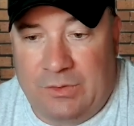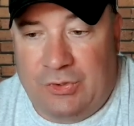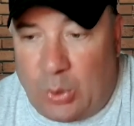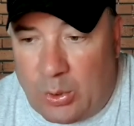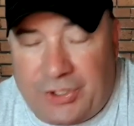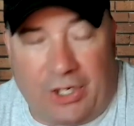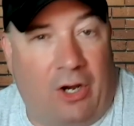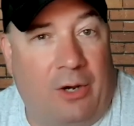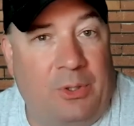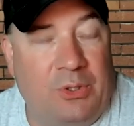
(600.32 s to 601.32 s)
Georgia
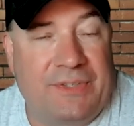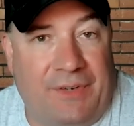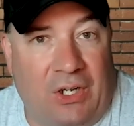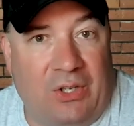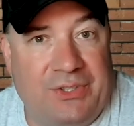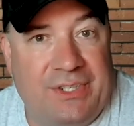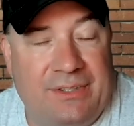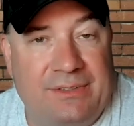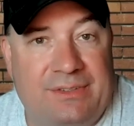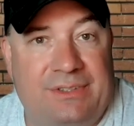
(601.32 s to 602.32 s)
almost falls
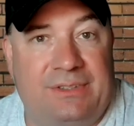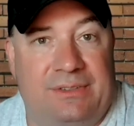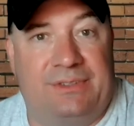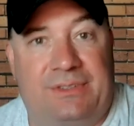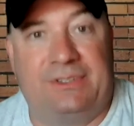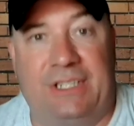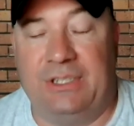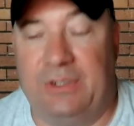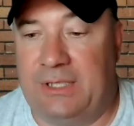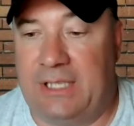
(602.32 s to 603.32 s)

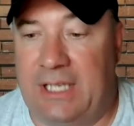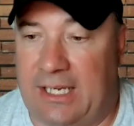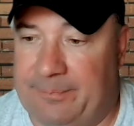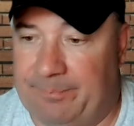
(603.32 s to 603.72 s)
to UK